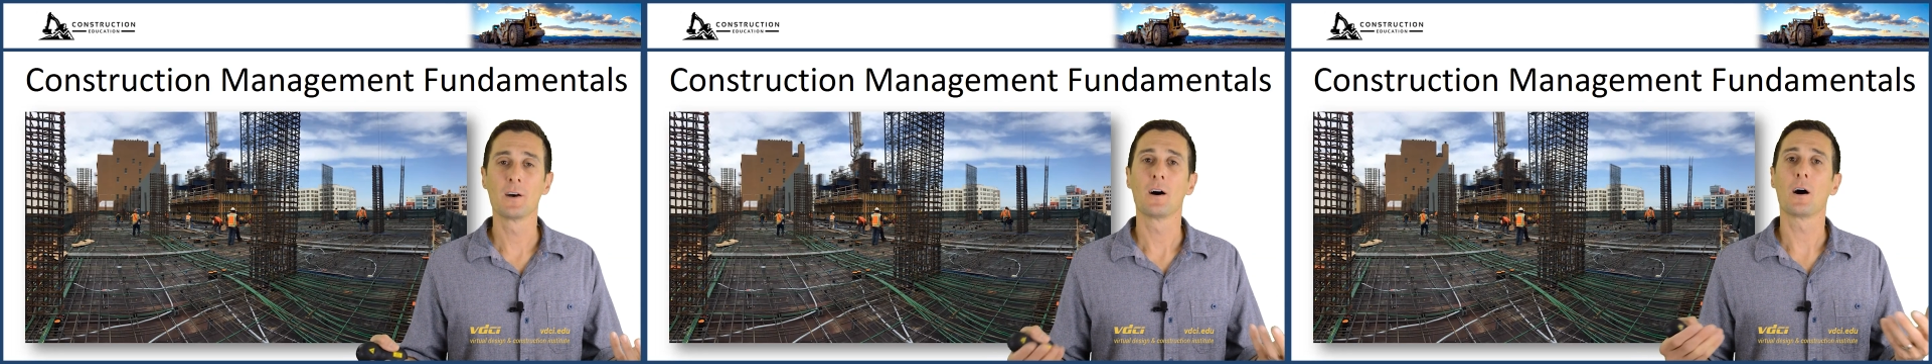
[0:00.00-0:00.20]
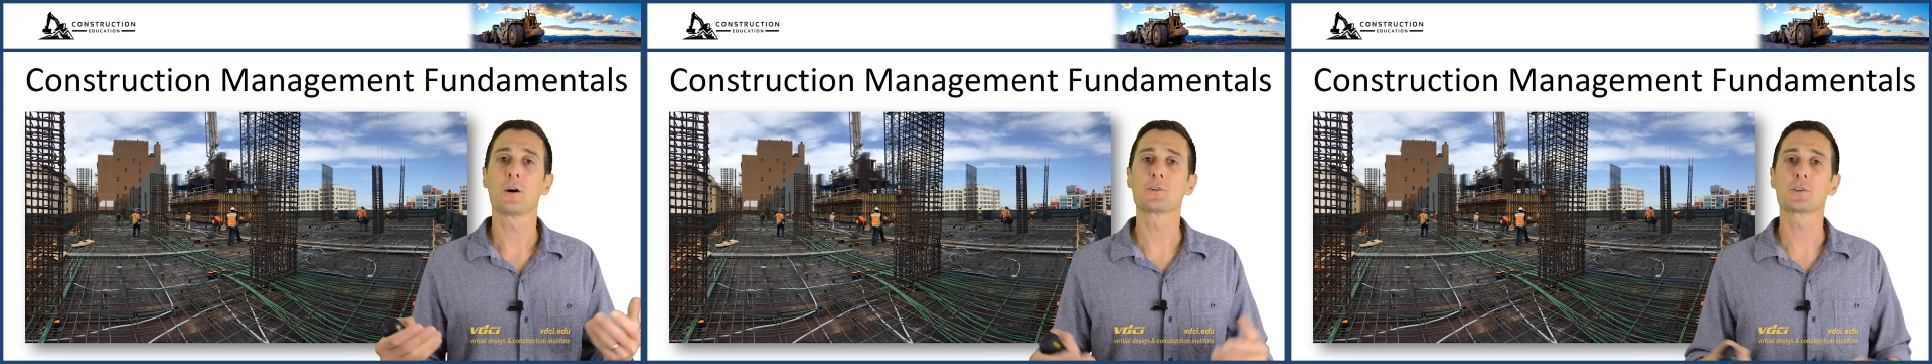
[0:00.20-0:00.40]

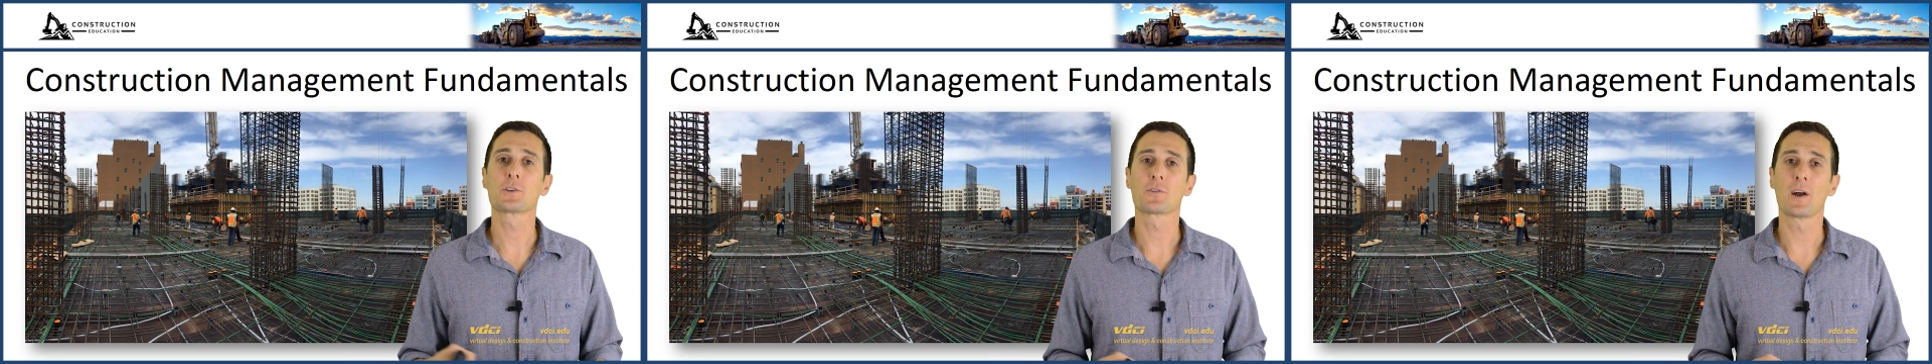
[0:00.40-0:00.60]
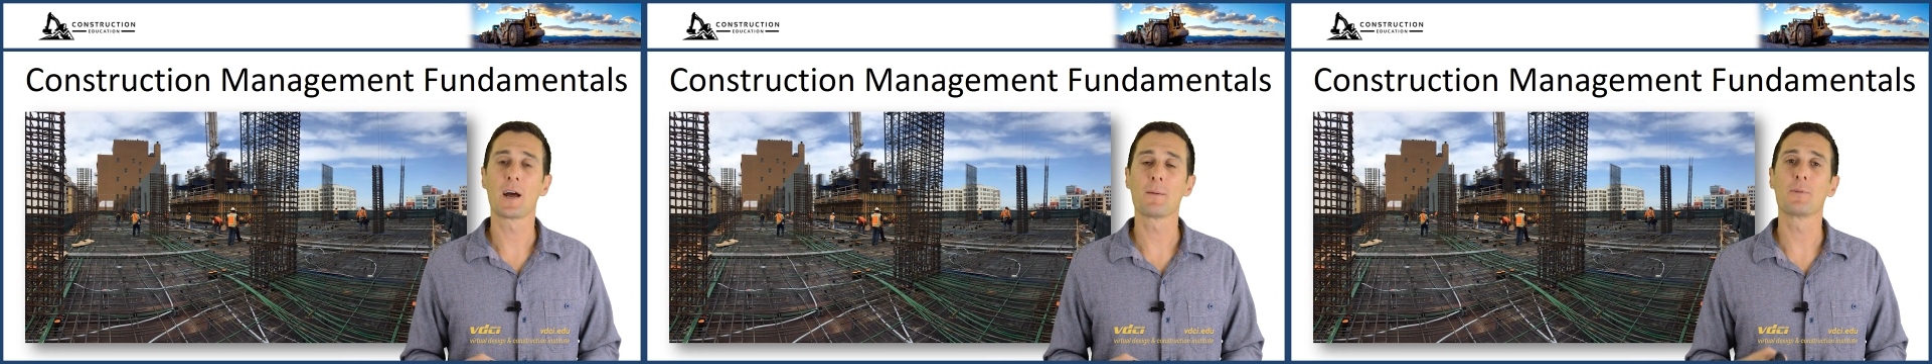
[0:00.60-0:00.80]
I'll
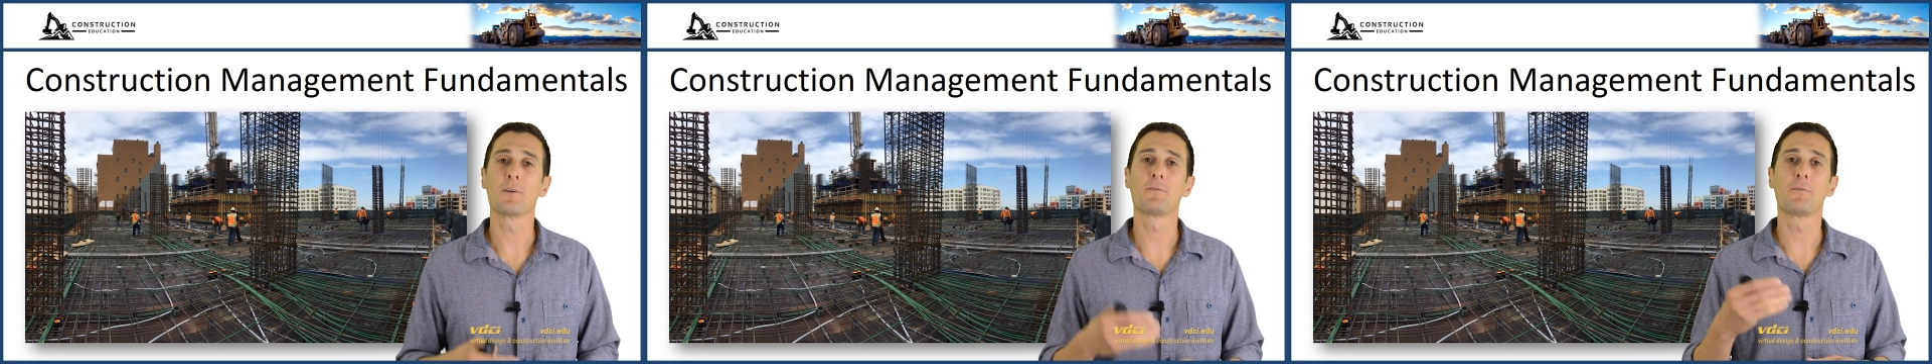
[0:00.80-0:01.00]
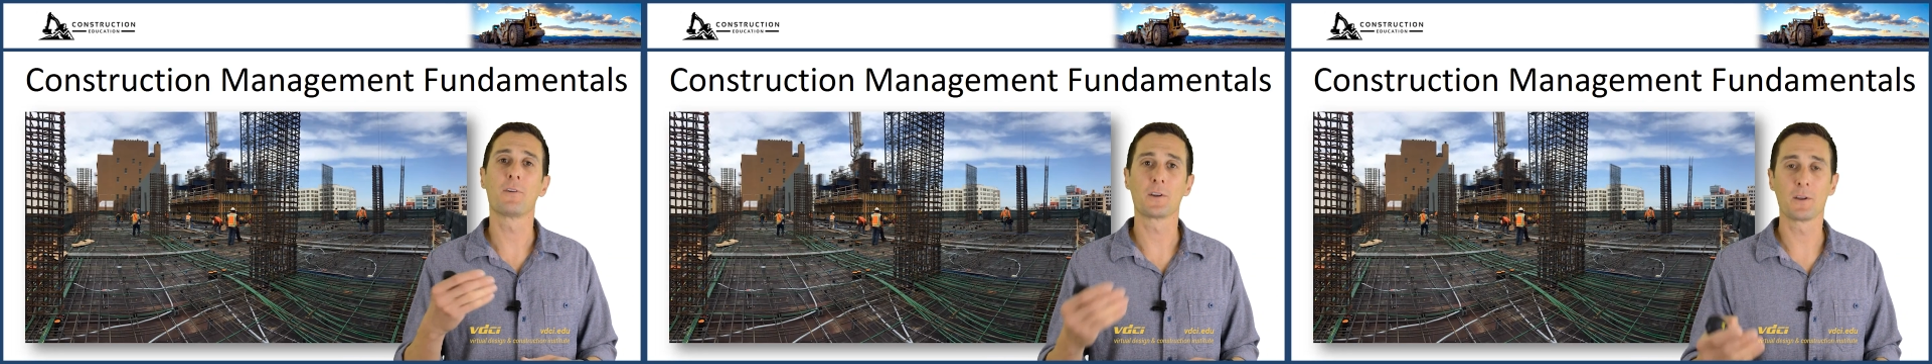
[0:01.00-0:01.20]
describe the
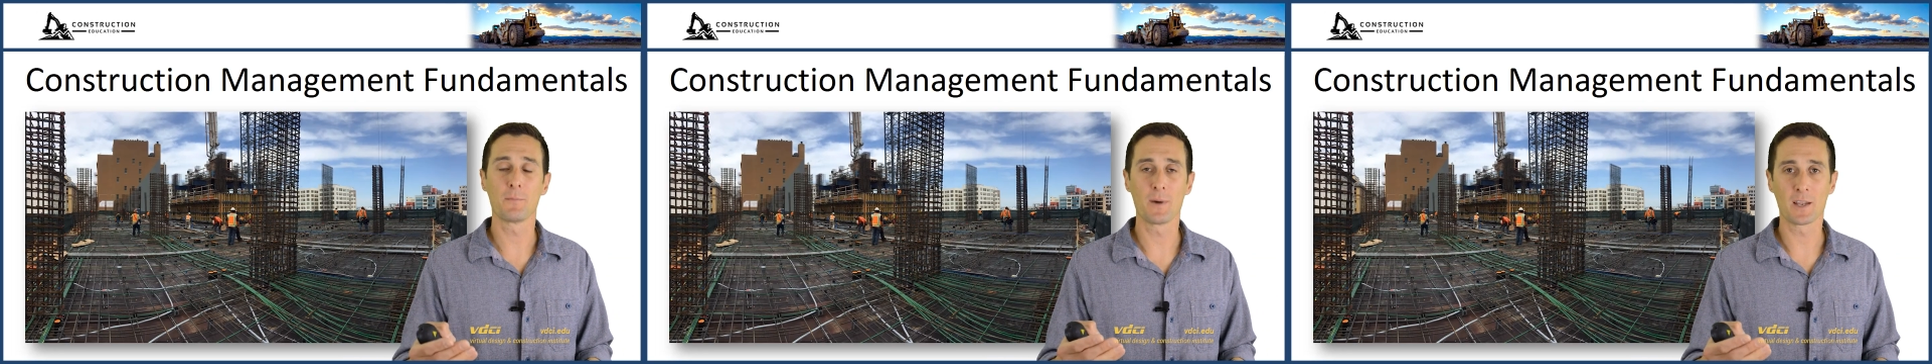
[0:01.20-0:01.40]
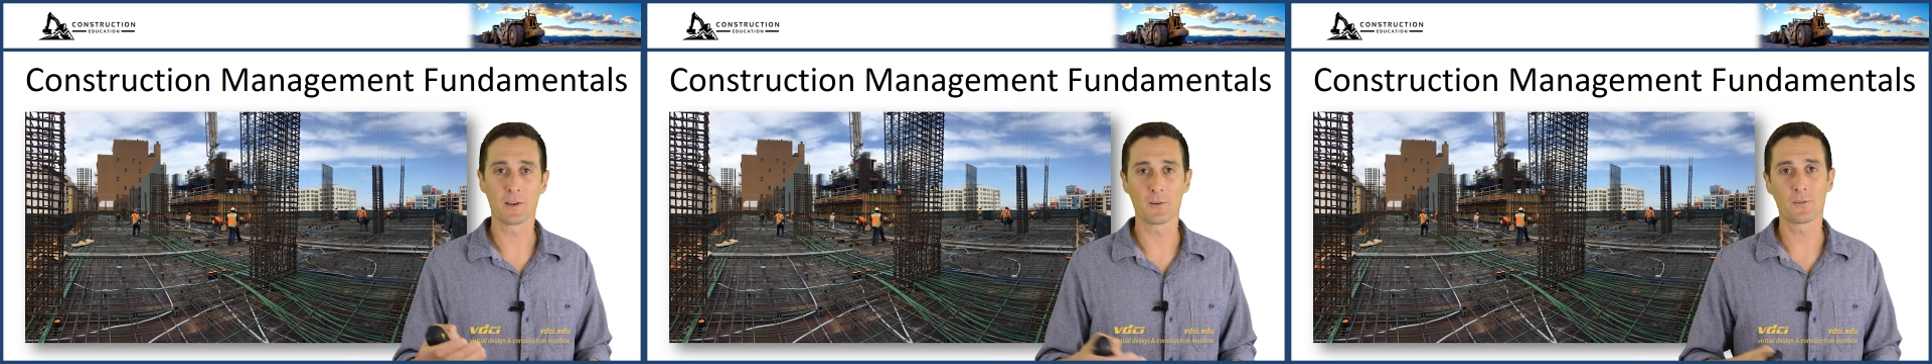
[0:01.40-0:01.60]

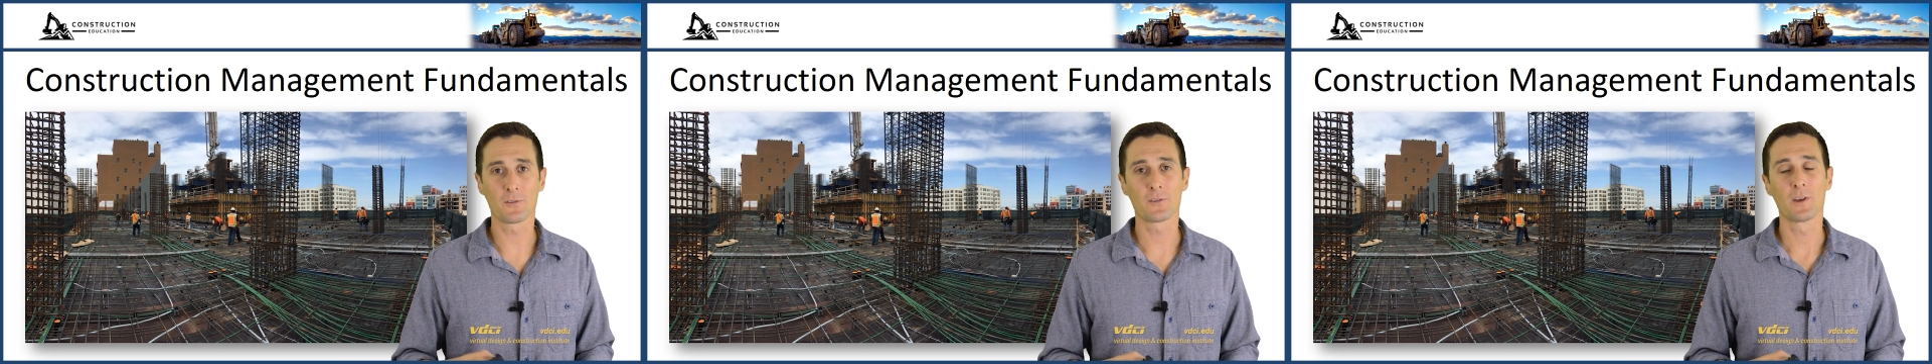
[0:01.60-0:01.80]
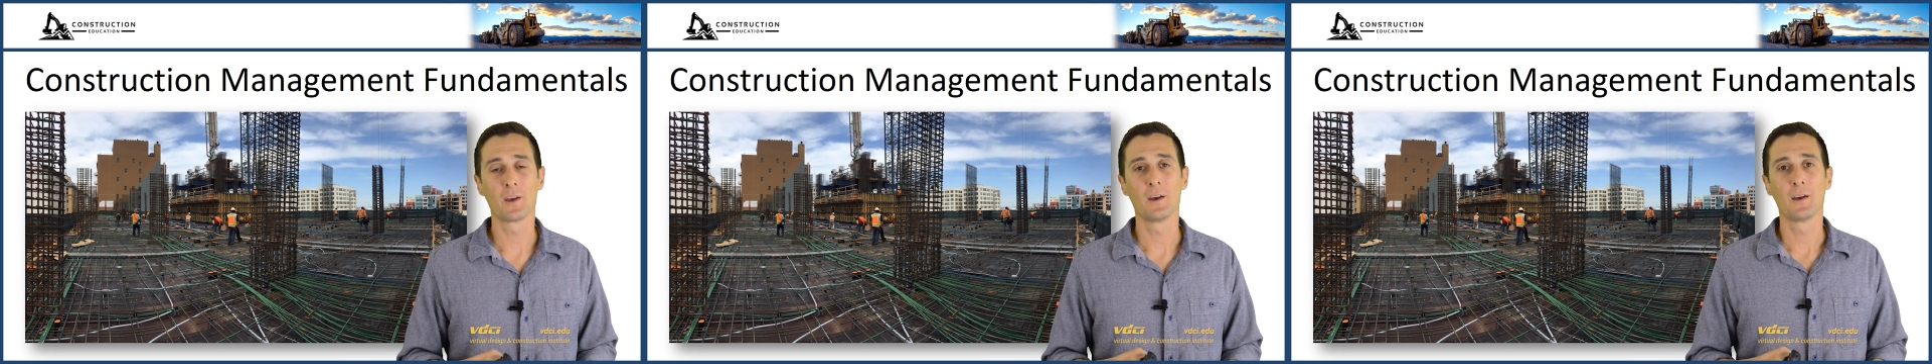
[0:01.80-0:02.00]
fundamentals,